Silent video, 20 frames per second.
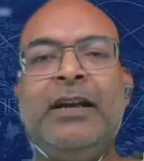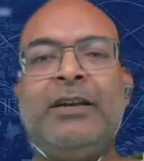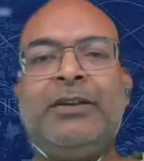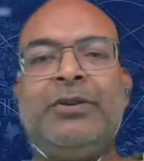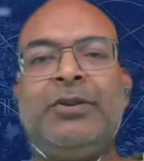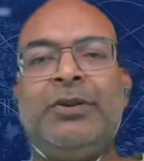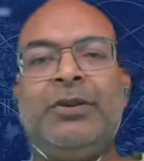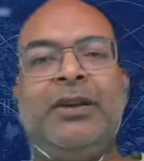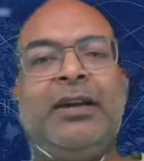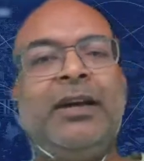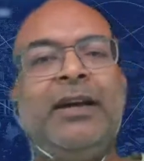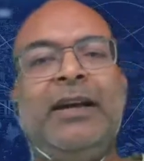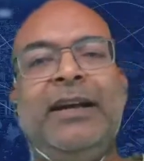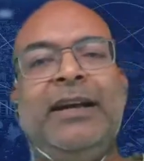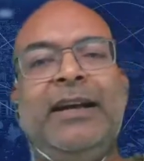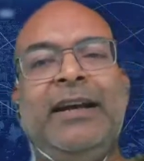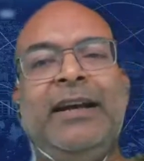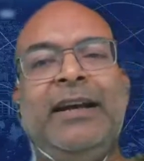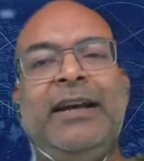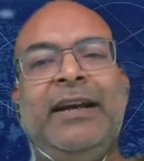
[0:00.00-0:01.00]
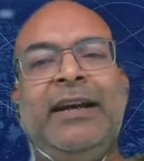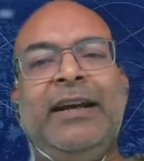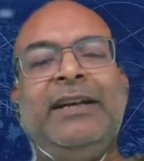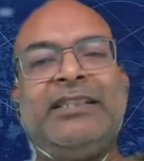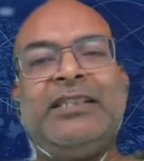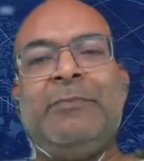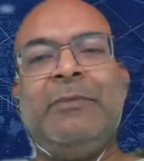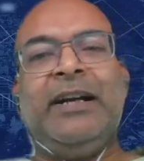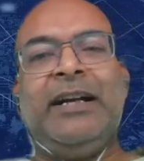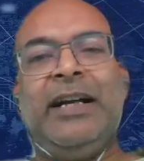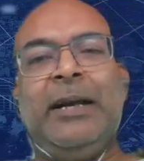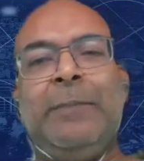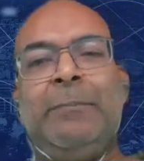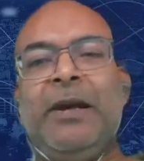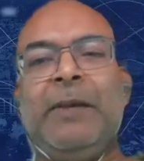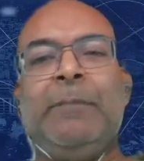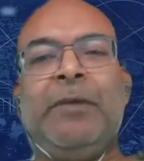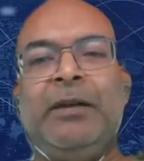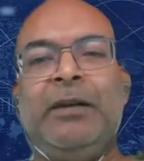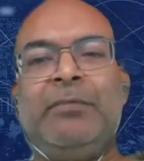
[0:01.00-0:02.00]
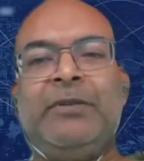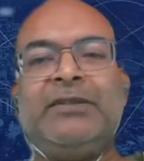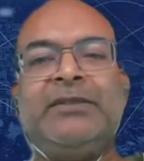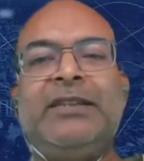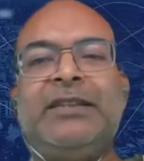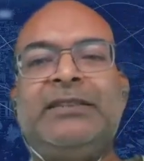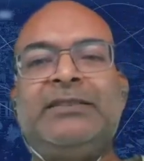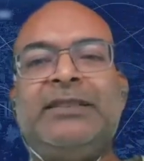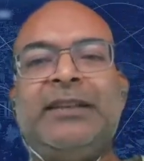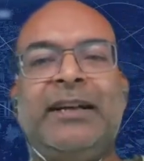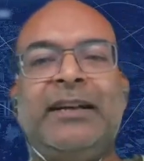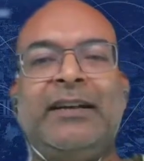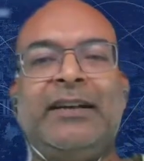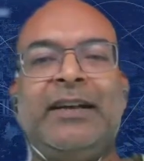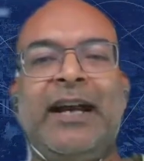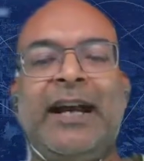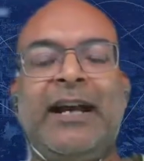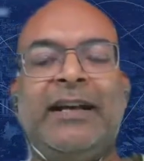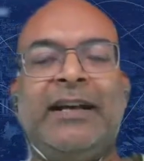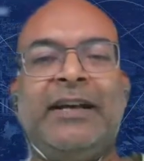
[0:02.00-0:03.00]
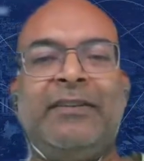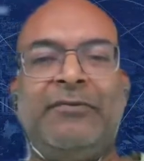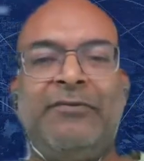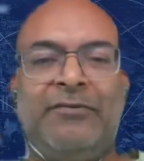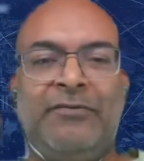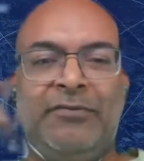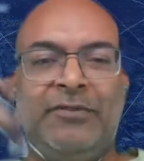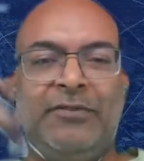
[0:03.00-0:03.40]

So it's ultimately people business, and